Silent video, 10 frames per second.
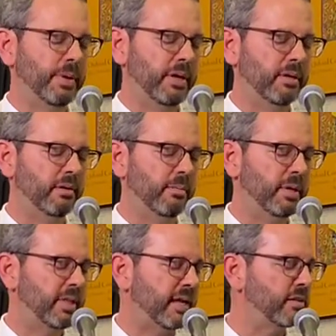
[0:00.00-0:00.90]
But
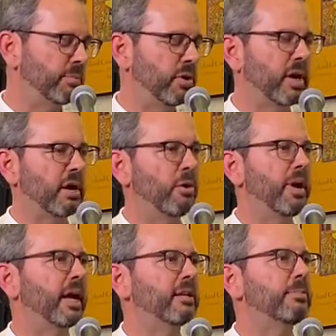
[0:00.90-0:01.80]
that's the book I go
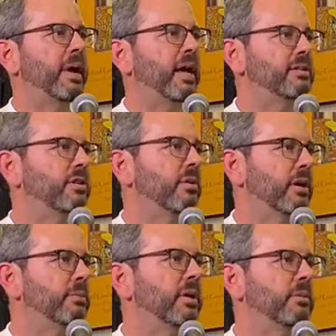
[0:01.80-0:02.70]
back in the past and
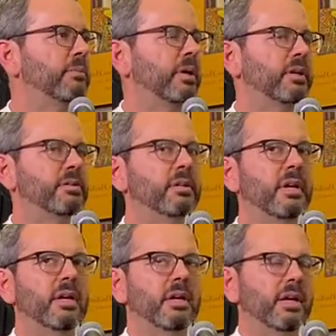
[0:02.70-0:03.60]
recommend, because
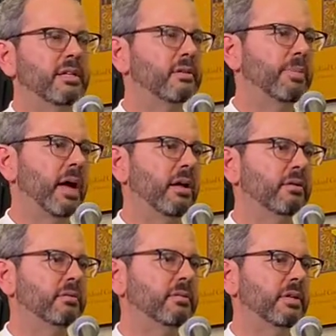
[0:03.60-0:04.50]
it's
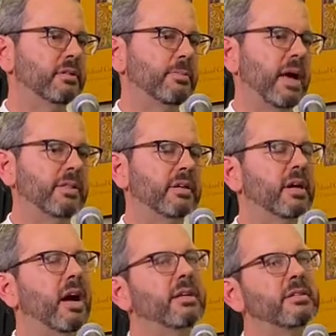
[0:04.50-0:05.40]
about the
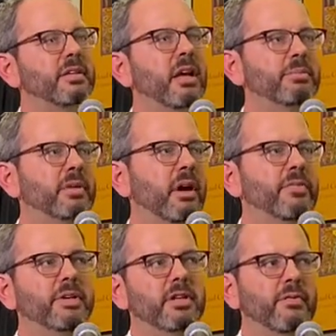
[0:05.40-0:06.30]
concept
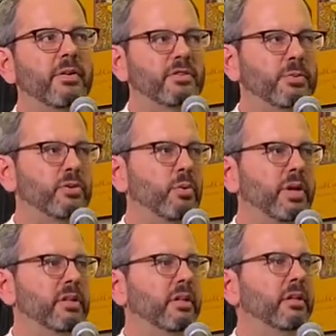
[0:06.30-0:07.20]
of the difference
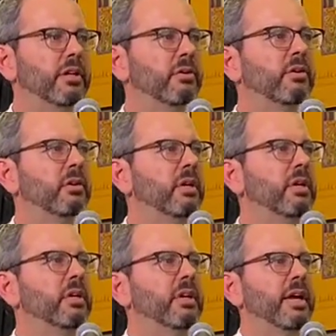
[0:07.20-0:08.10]
between the literal
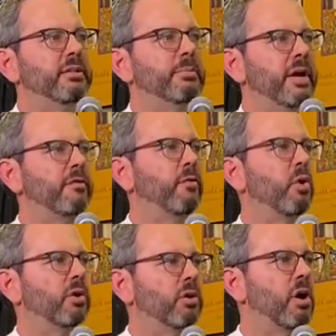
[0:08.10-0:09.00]
and the
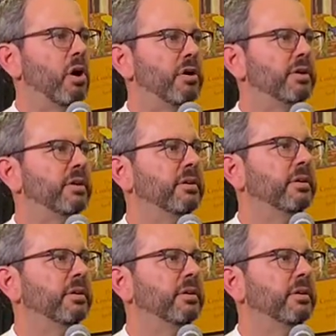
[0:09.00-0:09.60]
metaphorical heart.